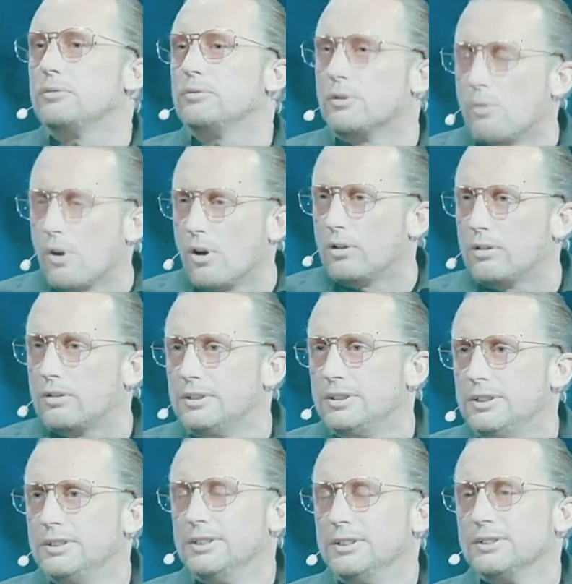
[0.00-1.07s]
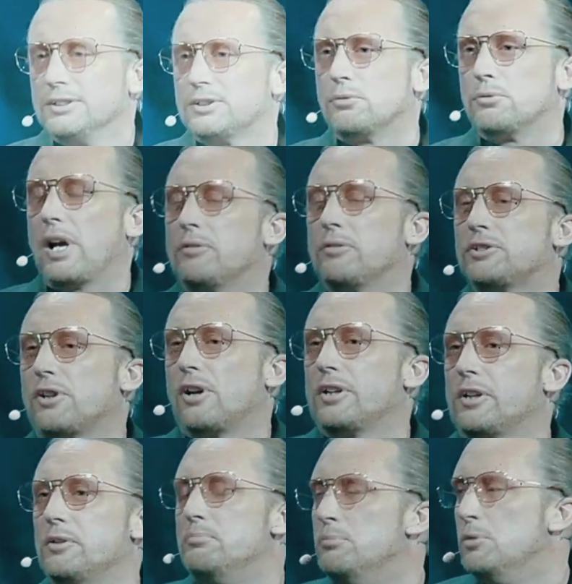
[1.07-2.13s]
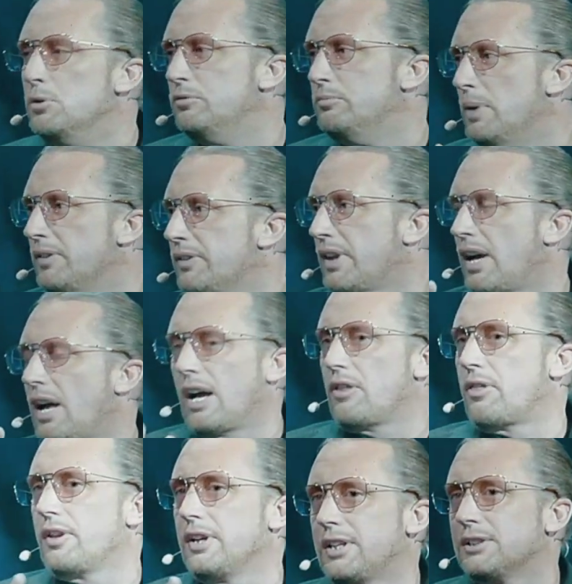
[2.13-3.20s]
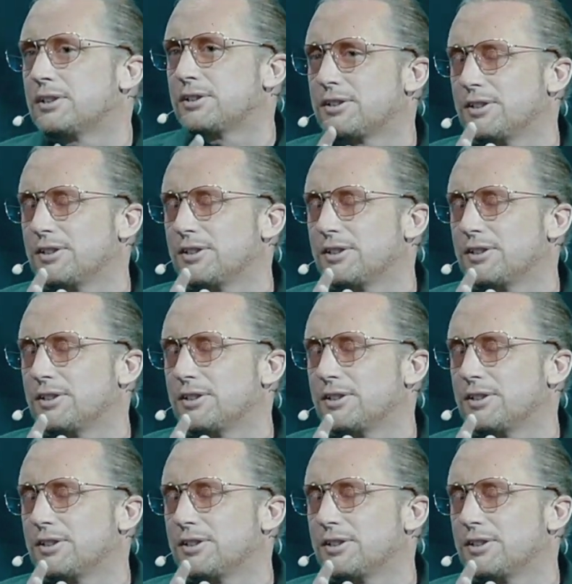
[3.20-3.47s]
the world. So we have started a movement. I think it's